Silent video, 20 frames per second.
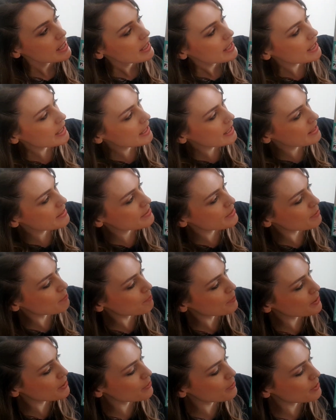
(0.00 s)
It is a
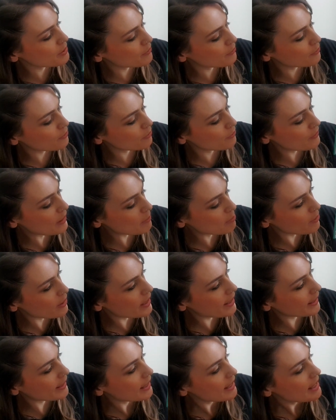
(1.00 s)
beautiful
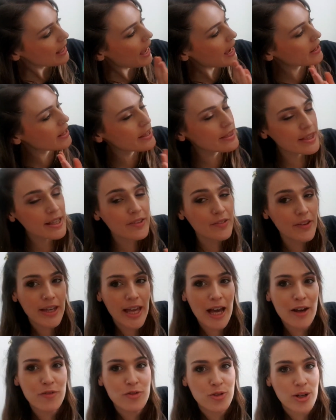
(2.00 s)
fabric, and I think they
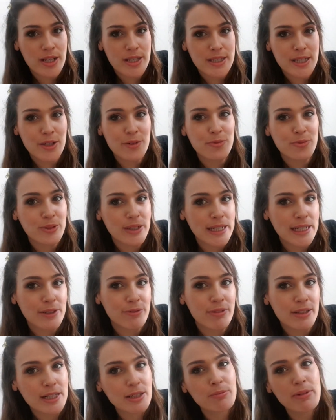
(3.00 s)
have dressed it really,
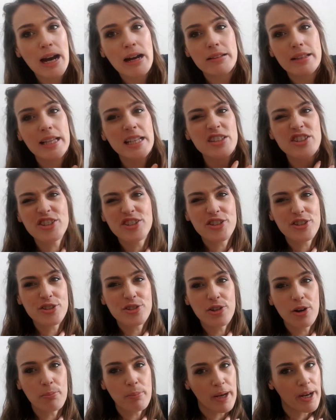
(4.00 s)
really well. It's just
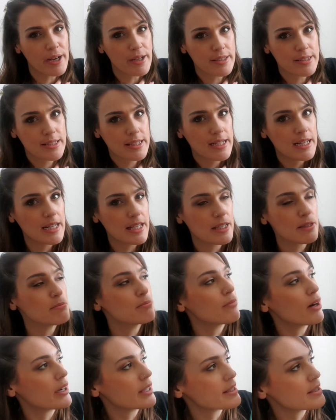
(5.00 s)
not personally
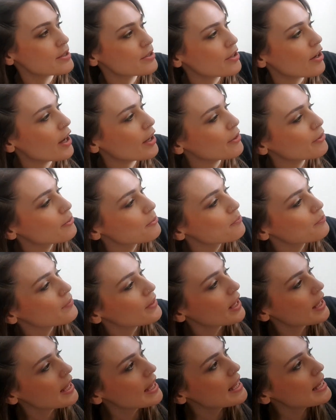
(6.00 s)
my style.
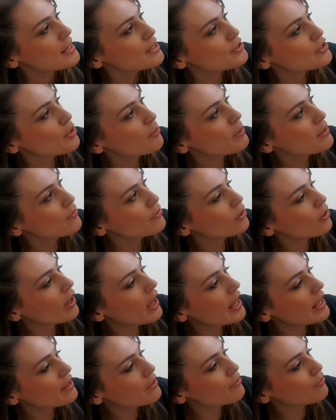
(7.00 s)
So we've got
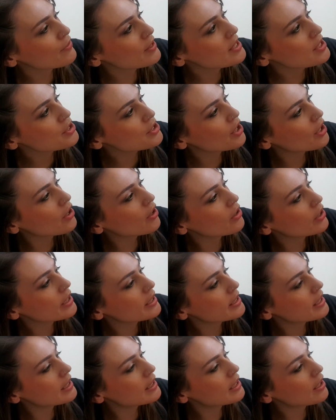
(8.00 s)
a feature
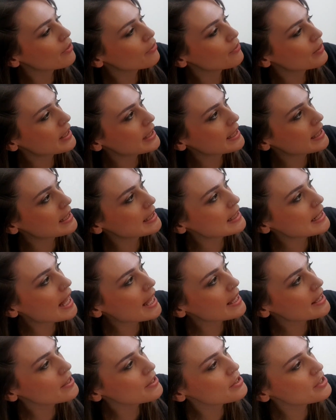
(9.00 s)
in lovely
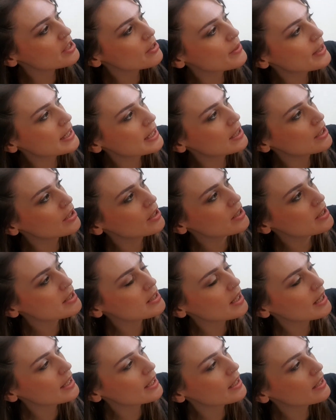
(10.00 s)
layers, so it looks
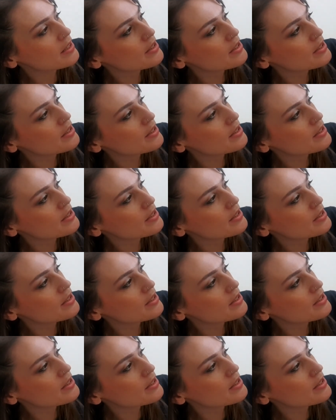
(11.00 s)
like